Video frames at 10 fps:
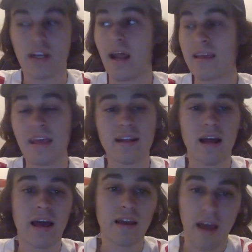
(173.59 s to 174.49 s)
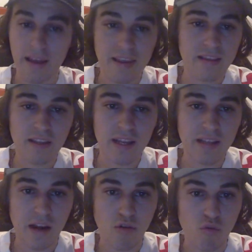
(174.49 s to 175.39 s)
and I get that he had
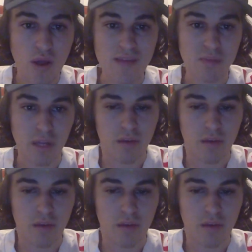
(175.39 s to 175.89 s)
that great play.